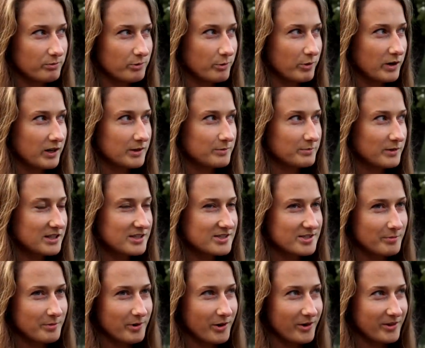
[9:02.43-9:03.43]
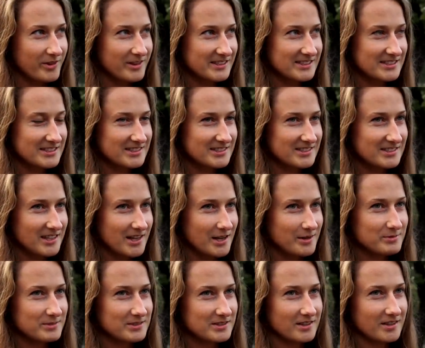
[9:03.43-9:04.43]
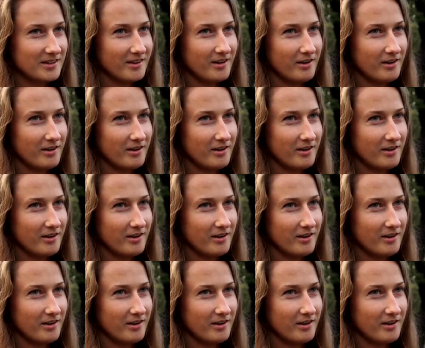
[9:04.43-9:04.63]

quite much about these times